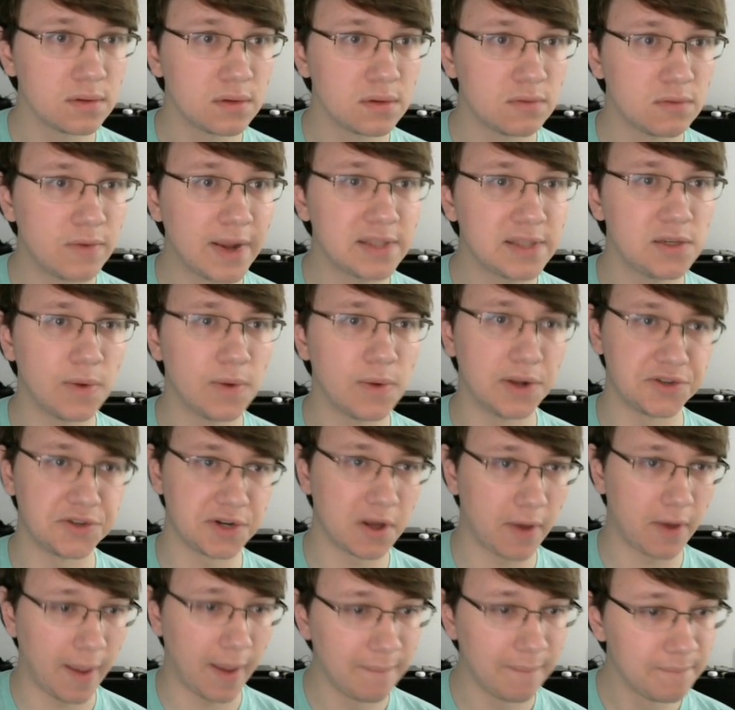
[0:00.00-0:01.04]
Rank 200,
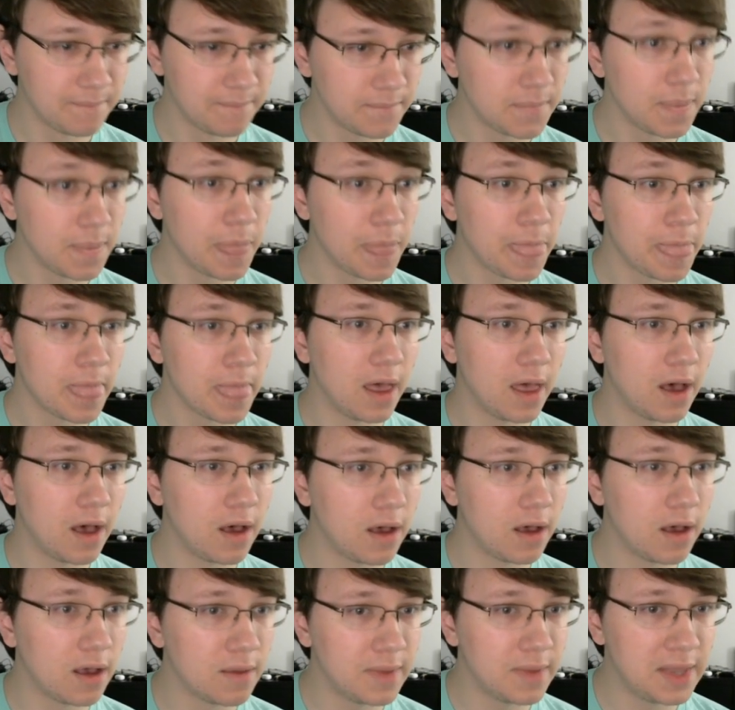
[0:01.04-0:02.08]
okay.
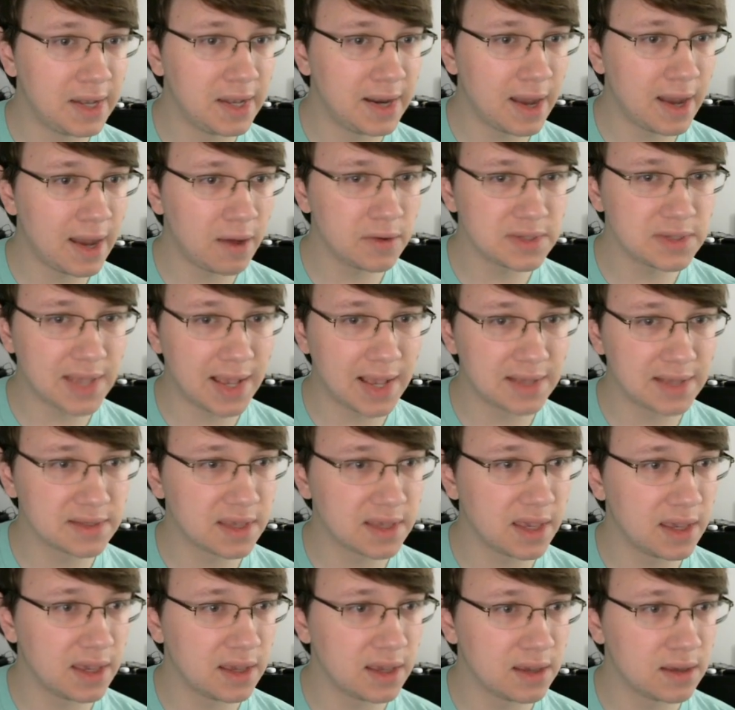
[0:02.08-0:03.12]
And now it's
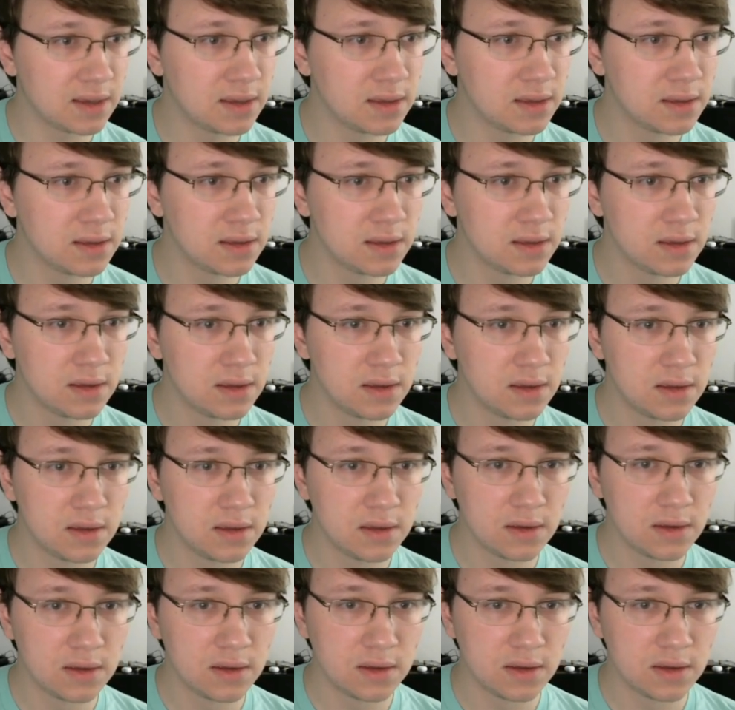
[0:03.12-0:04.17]
asking
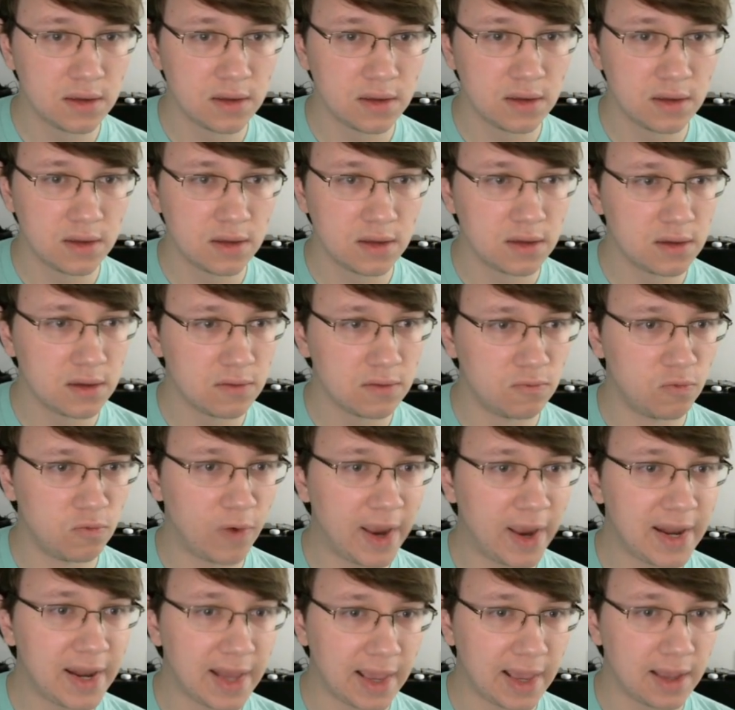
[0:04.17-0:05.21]

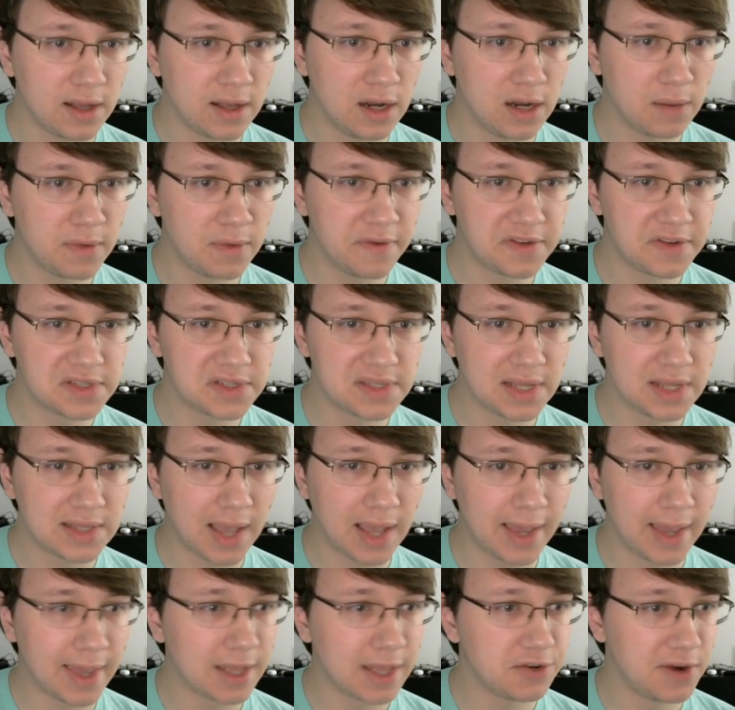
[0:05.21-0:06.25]
rating, number of distinct
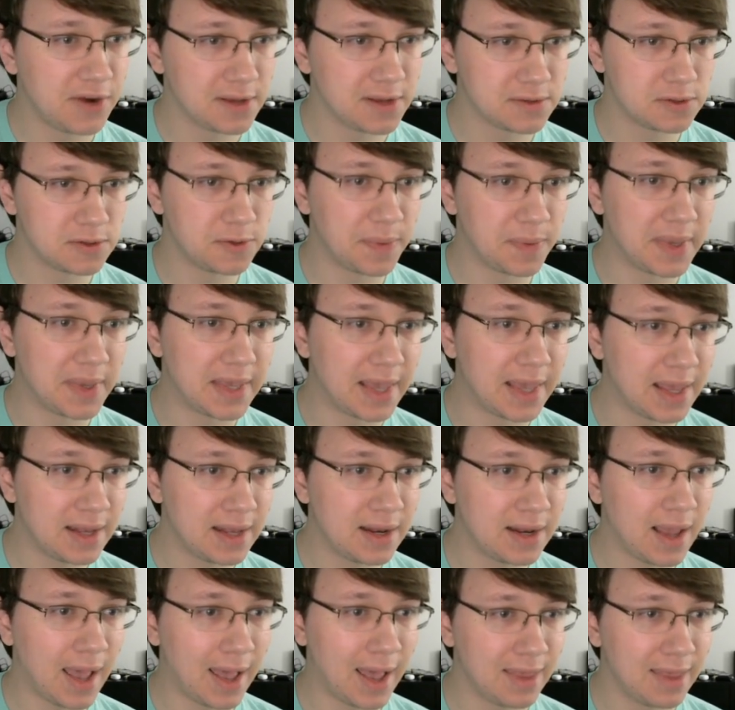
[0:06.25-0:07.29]
hiking trails which
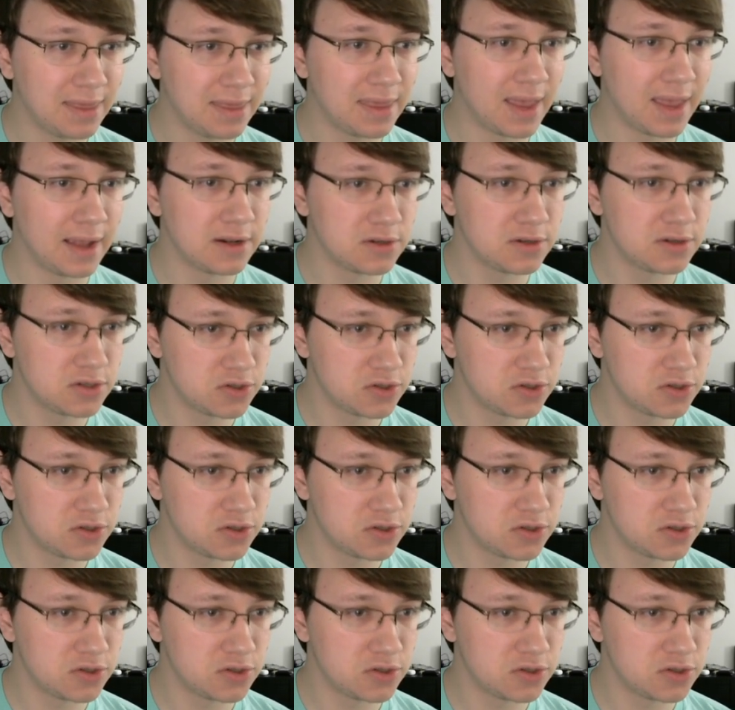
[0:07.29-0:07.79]
begin at that